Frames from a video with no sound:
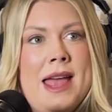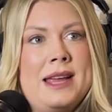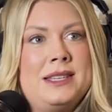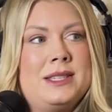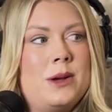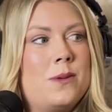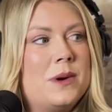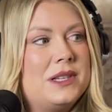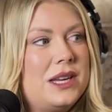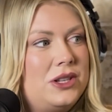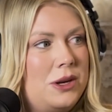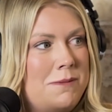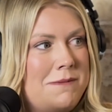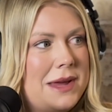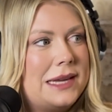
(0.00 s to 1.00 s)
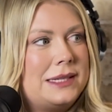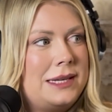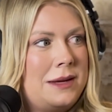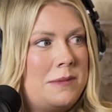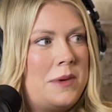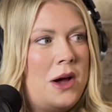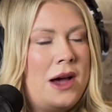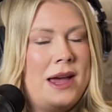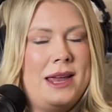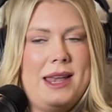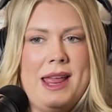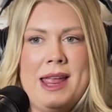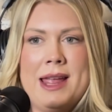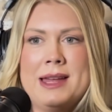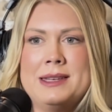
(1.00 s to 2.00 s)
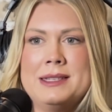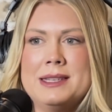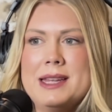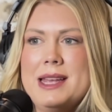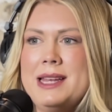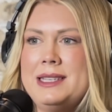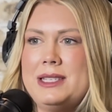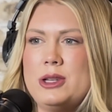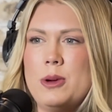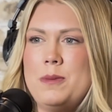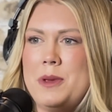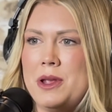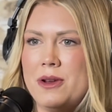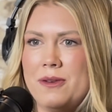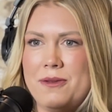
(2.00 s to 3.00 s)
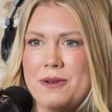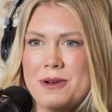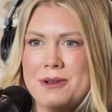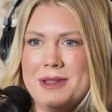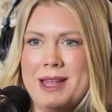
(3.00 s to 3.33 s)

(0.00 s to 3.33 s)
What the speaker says: And so we're such a mixing pot, and it's so beautiful.